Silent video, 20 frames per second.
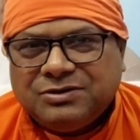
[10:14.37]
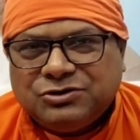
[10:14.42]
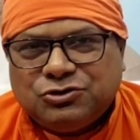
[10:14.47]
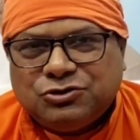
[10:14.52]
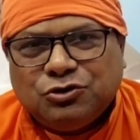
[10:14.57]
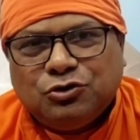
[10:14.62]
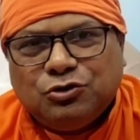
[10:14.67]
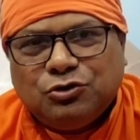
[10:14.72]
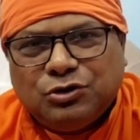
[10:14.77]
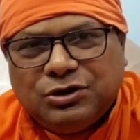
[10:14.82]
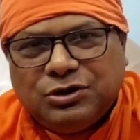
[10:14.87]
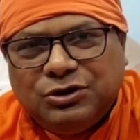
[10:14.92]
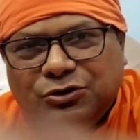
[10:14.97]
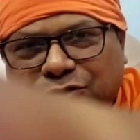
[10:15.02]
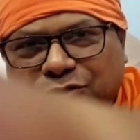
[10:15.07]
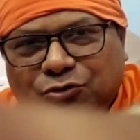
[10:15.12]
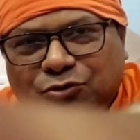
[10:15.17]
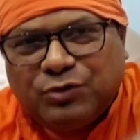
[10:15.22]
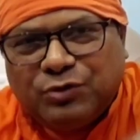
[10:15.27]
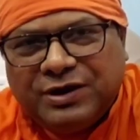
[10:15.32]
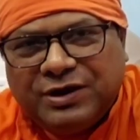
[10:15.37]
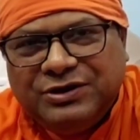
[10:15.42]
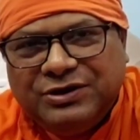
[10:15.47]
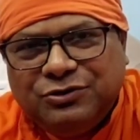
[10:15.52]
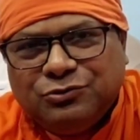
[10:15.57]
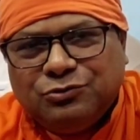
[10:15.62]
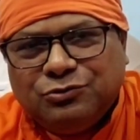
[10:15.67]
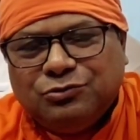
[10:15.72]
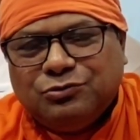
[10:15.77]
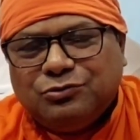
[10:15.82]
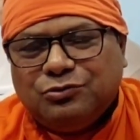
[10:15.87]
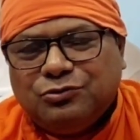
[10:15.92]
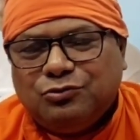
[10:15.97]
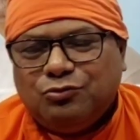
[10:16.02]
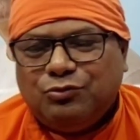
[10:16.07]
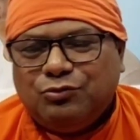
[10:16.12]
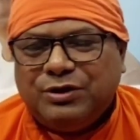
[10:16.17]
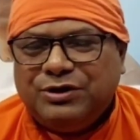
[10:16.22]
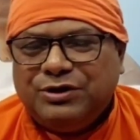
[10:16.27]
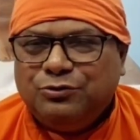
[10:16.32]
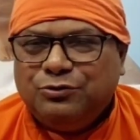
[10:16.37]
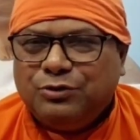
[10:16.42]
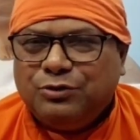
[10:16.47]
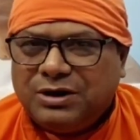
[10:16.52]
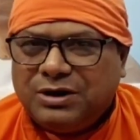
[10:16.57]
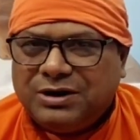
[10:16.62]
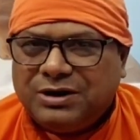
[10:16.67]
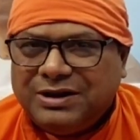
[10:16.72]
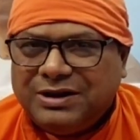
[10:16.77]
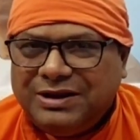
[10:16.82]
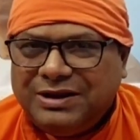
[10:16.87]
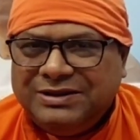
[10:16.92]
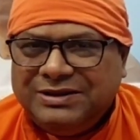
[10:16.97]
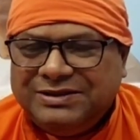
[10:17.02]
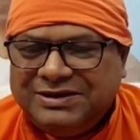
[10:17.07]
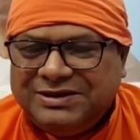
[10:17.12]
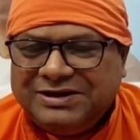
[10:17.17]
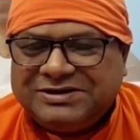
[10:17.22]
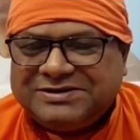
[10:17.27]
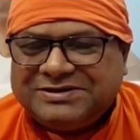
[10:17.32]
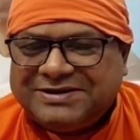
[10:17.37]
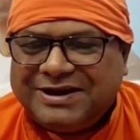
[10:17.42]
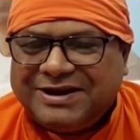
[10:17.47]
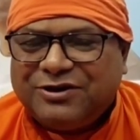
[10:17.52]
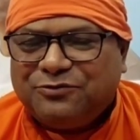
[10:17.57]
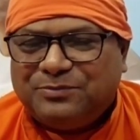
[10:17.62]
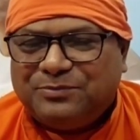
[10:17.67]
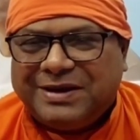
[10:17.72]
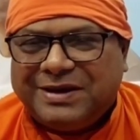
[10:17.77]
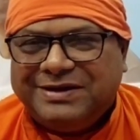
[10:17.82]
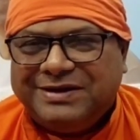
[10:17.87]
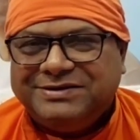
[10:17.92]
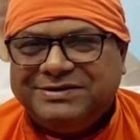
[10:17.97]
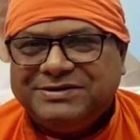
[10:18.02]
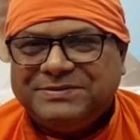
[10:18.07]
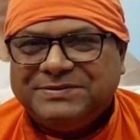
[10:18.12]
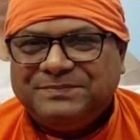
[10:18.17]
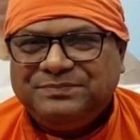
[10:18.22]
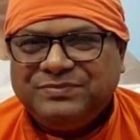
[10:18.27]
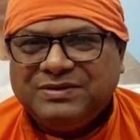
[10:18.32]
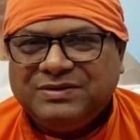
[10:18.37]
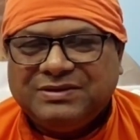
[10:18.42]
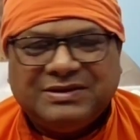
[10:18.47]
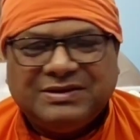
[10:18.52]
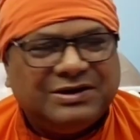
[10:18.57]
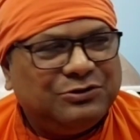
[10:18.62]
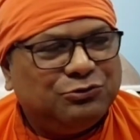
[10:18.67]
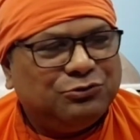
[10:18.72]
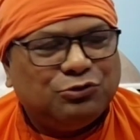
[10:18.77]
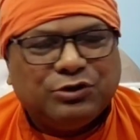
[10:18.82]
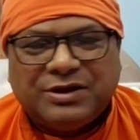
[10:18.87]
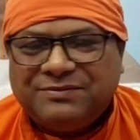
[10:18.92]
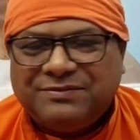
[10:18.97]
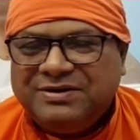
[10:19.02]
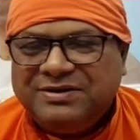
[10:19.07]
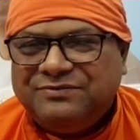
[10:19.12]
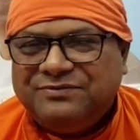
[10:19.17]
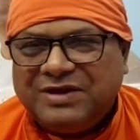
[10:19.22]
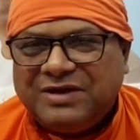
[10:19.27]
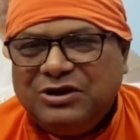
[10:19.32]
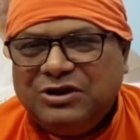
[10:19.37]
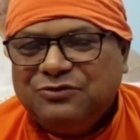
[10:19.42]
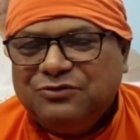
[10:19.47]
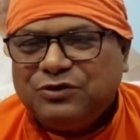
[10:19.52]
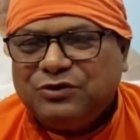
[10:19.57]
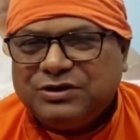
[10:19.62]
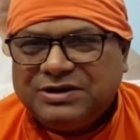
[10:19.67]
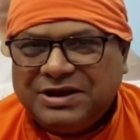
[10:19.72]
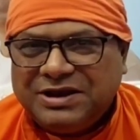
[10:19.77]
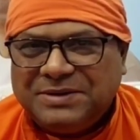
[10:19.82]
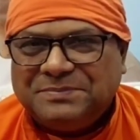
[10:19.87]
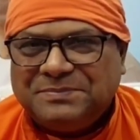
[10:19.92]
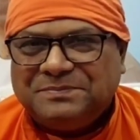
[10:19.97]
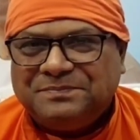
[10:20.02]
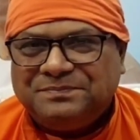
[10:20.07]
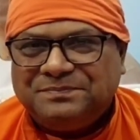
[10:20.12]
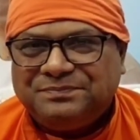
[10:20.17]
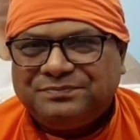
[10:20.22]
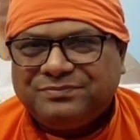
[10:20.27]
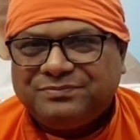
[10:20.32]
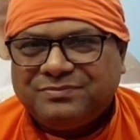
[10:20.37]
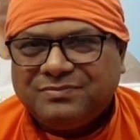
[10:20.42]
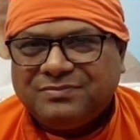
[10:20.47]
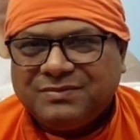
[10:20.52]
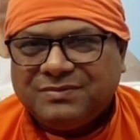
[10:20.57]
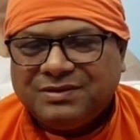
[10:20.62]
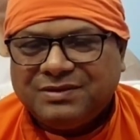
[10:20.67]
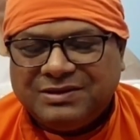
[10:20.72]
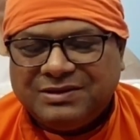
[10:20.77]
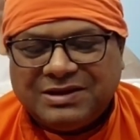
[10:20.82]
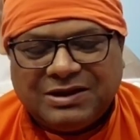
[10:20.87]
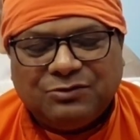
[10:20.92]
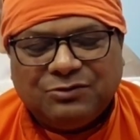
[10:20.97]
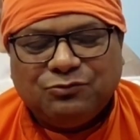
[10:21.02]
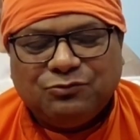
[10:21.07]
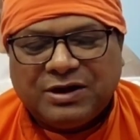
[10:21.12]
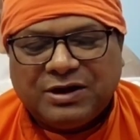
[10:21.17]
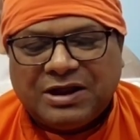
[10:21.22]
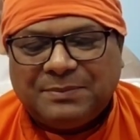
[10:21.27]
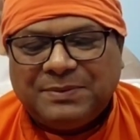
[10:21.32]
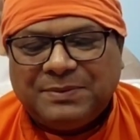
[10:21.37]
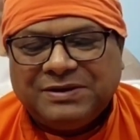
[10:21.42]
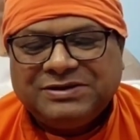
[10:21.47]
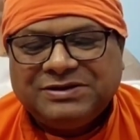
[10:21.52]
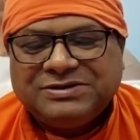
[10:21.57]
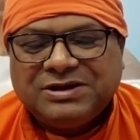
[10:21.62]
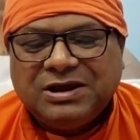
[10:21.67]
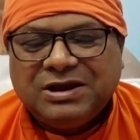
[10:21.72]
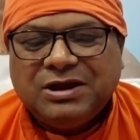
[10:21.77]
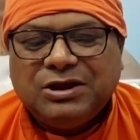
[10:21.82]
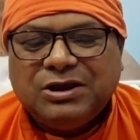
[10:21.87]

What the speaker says: So, when you are in this state of mind that you don't have any value for them, then what happens?